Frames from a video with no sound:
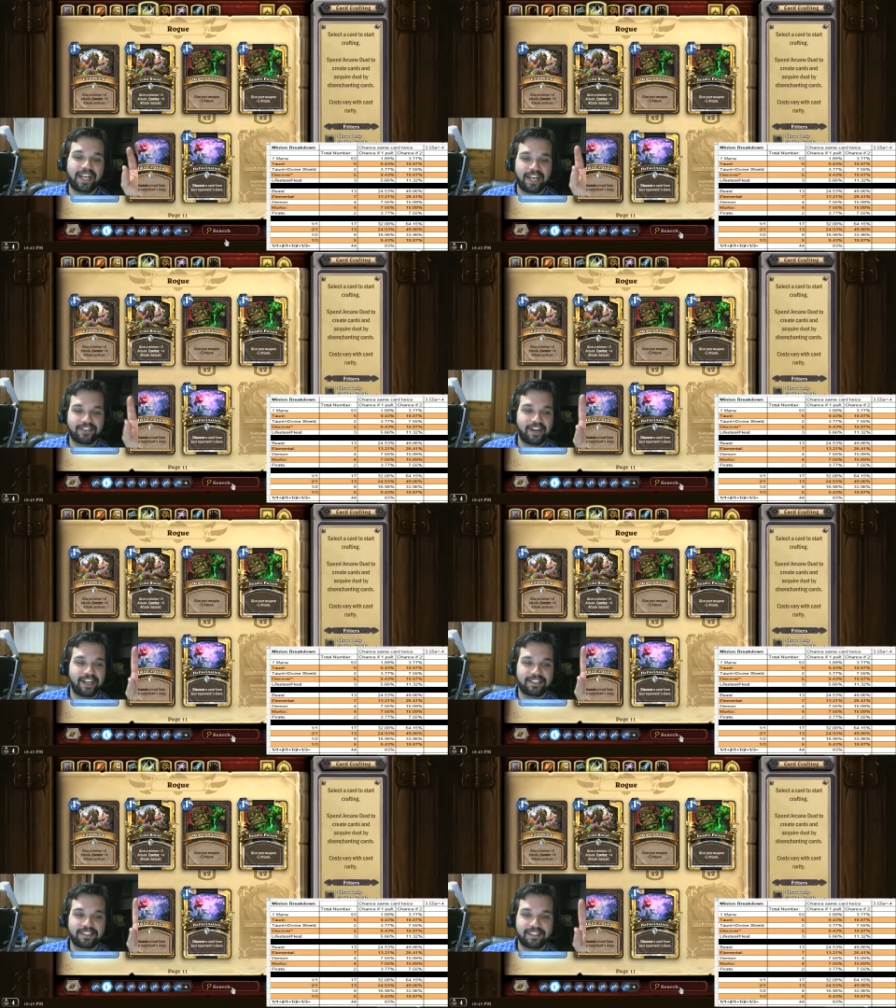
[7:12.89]
I tried
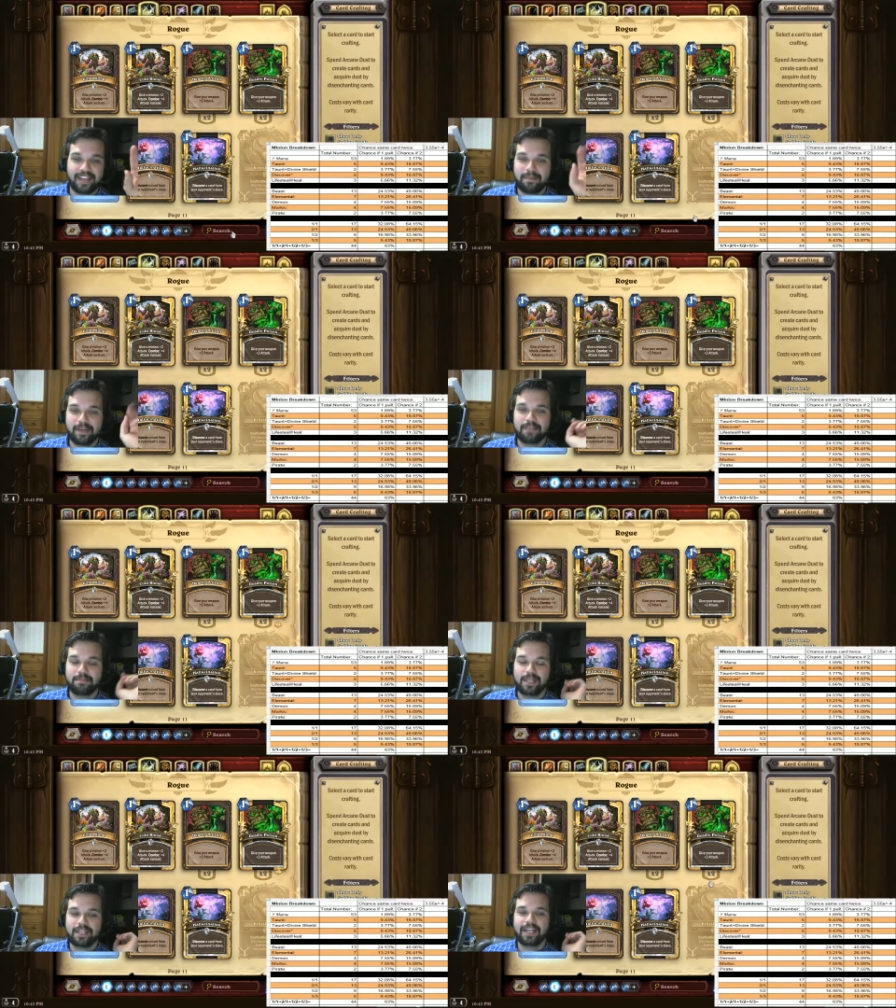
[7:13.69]
typing in
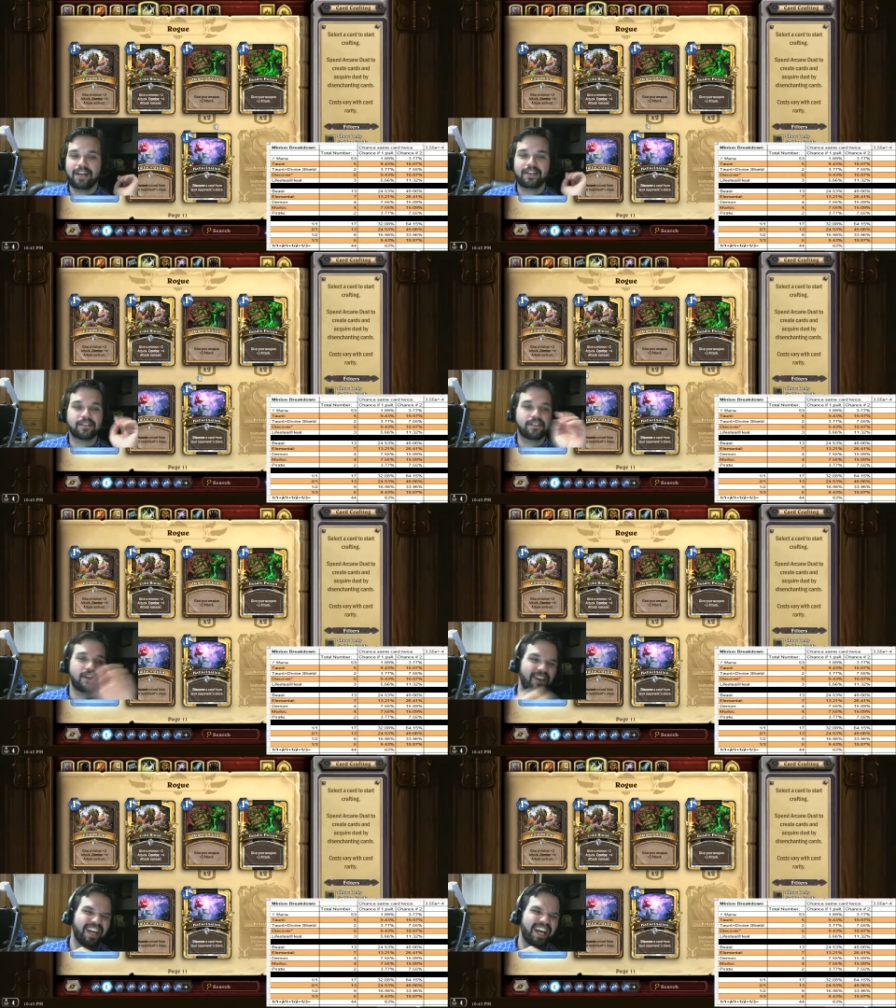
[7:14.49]
minion down here,
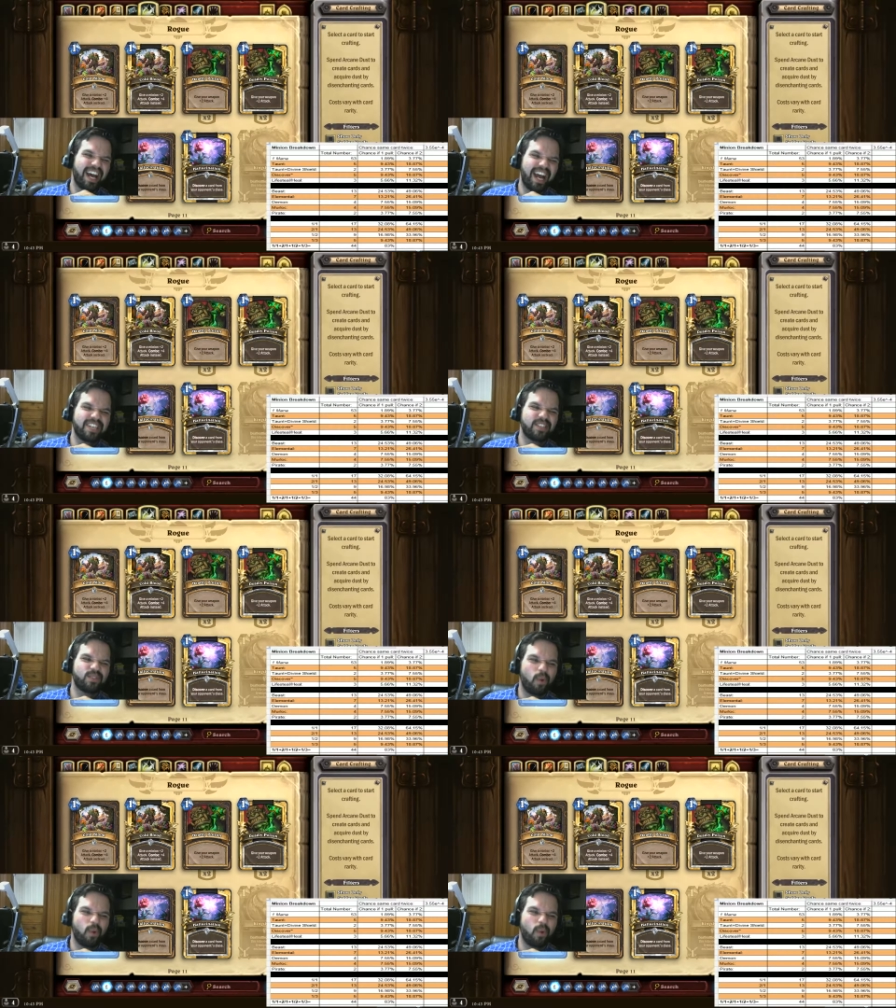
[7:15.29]
so I just, while